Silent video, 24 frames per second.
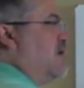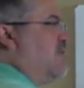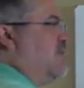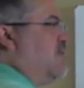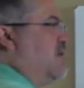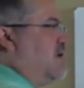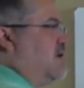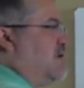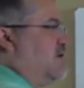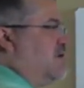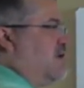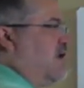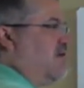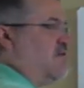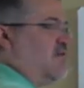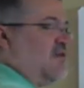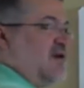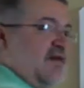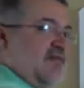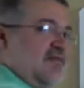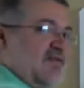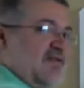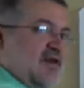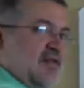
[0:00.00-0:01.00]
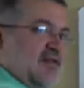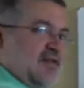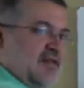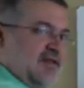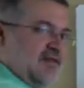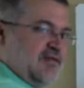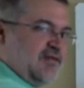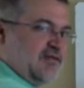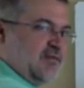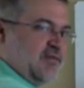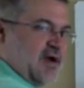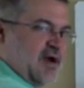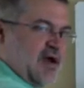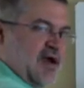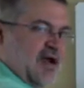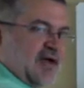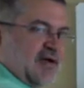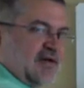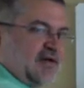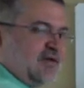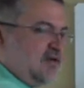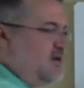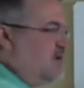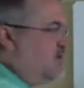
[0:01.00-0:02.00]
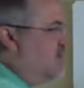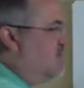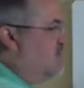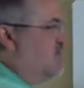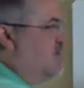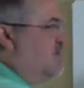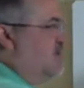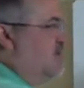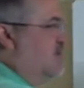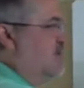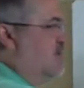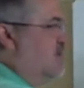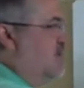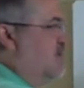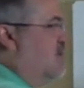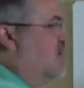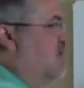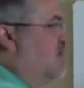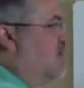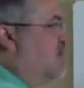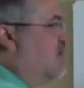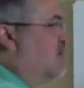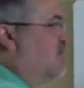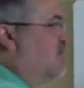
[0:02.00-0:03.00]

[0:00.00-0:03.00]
because I've done this reaction numerous